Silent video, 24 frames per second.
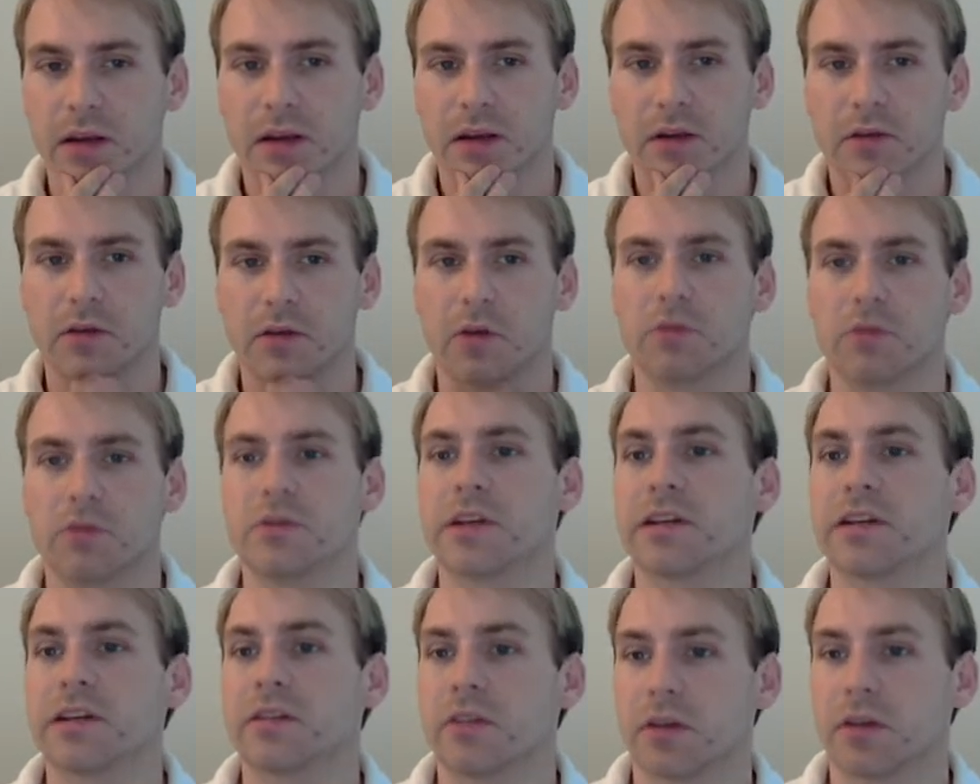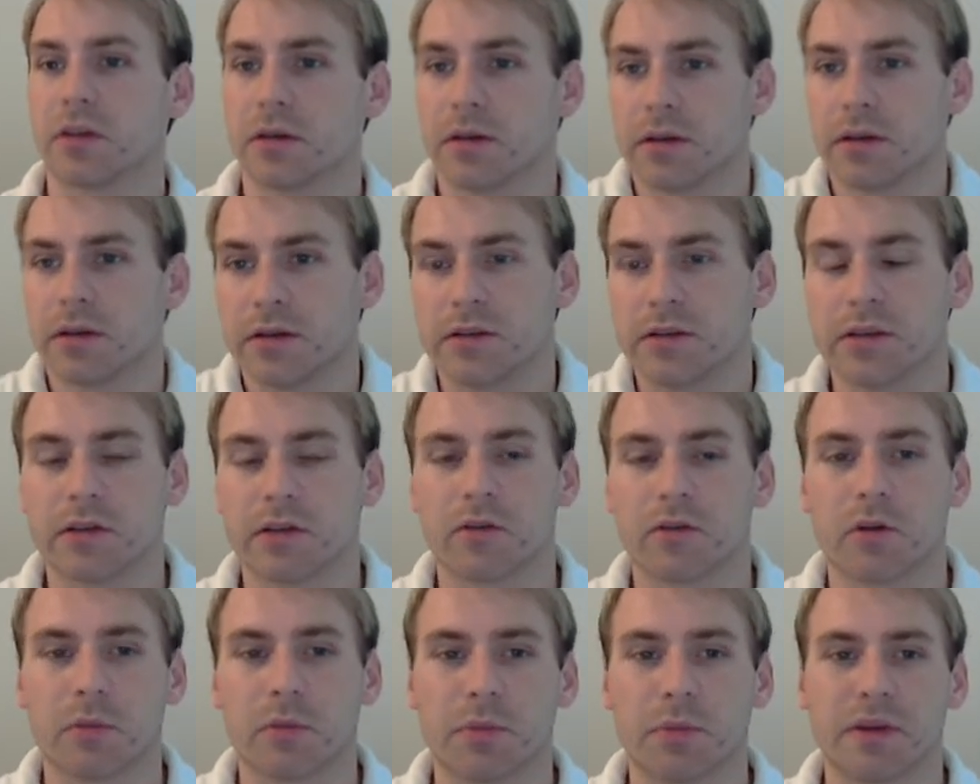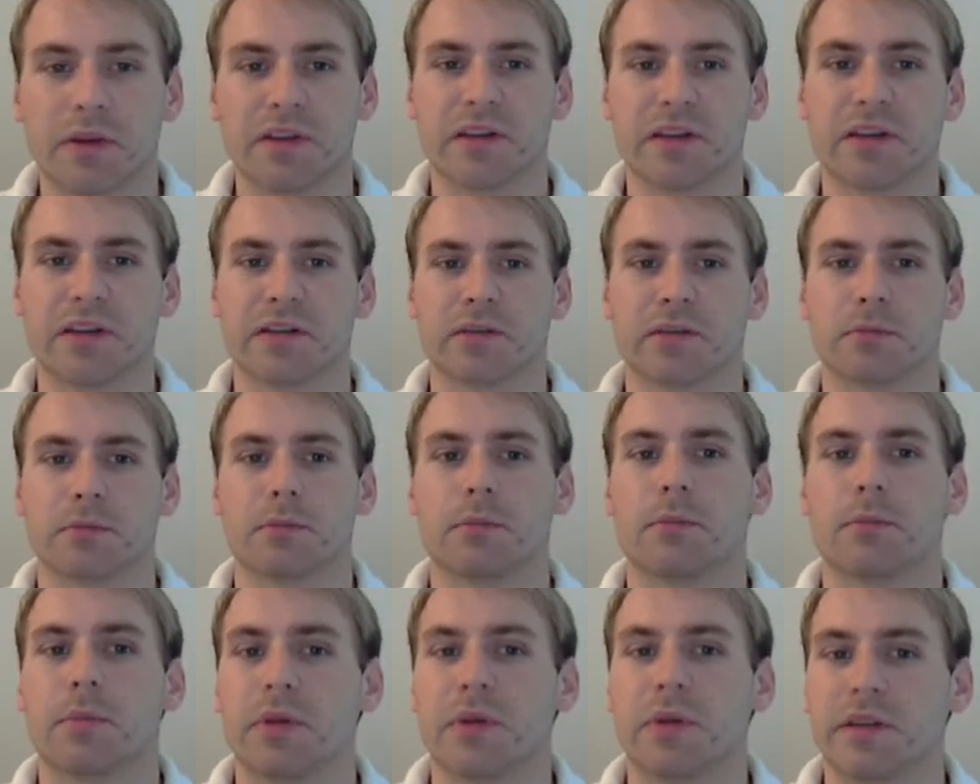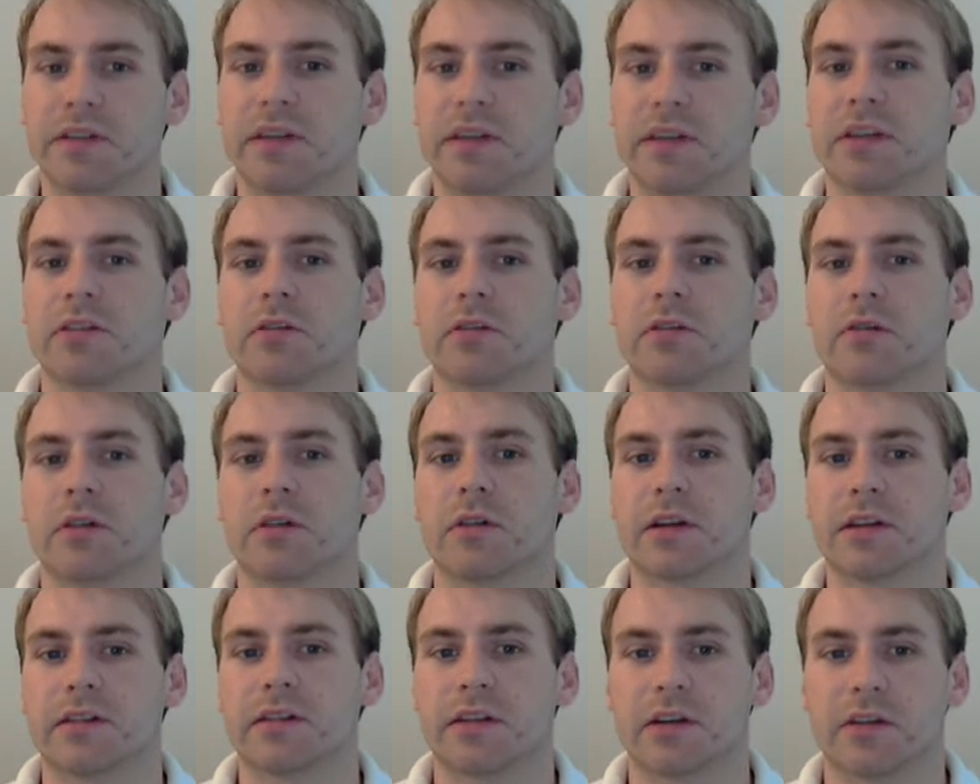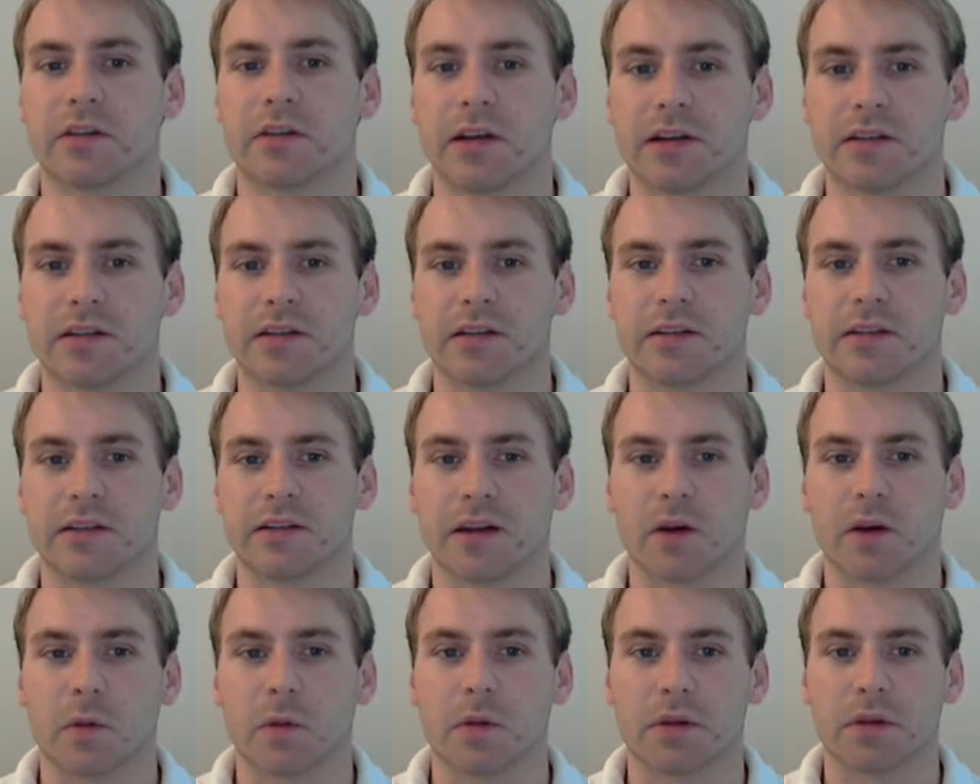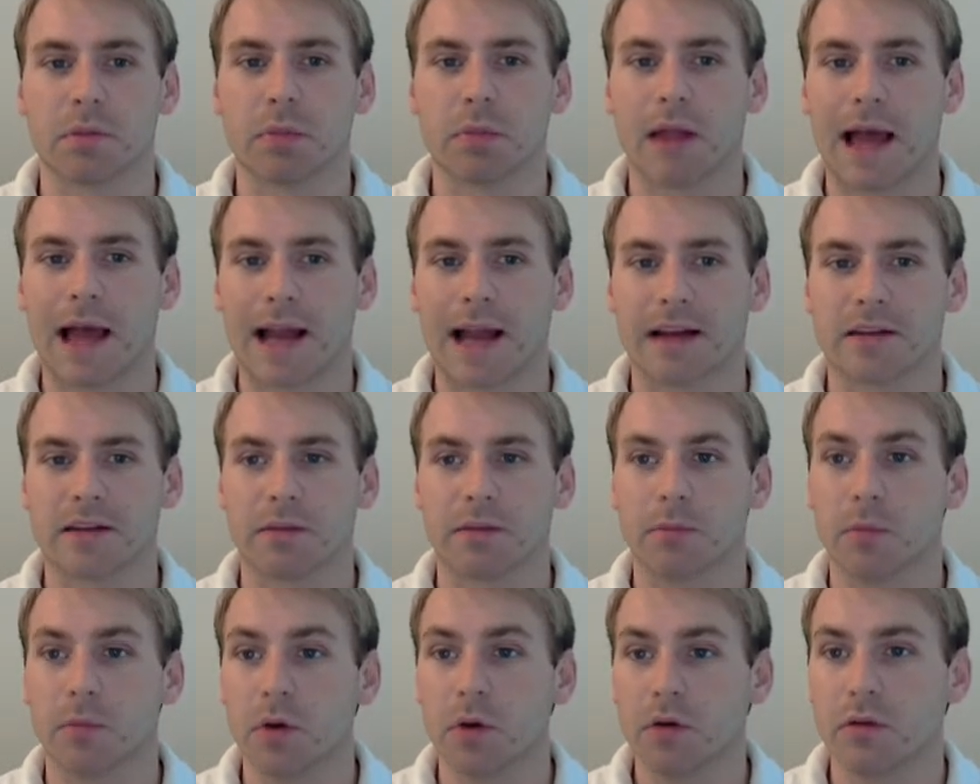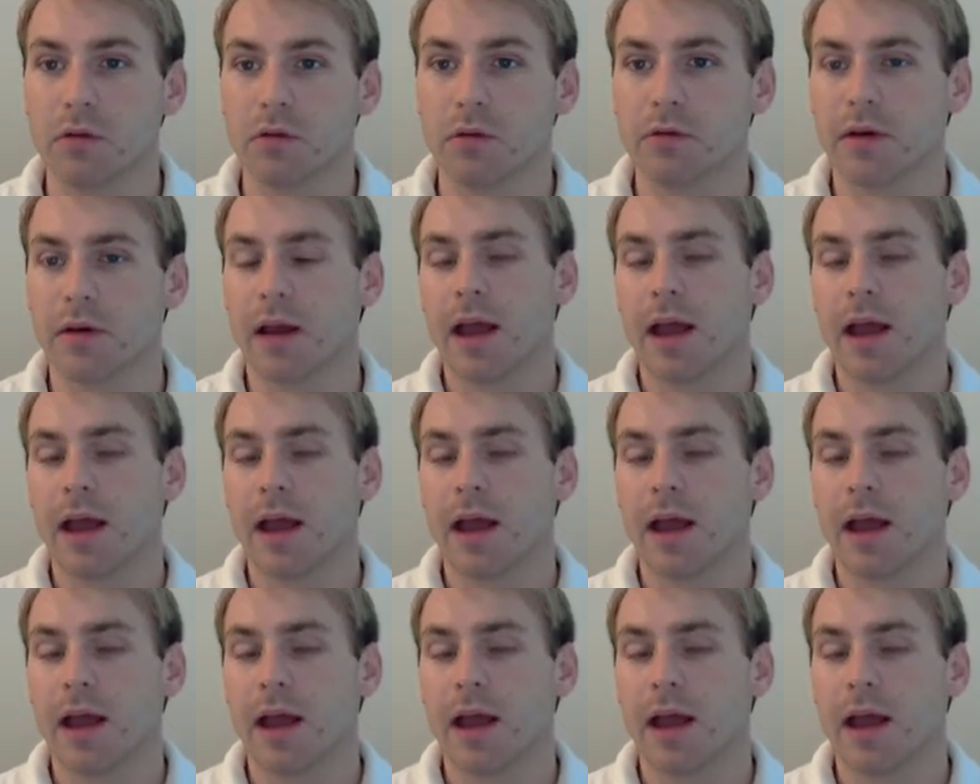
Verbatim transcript: So just on general posi positional considerations here with black to move,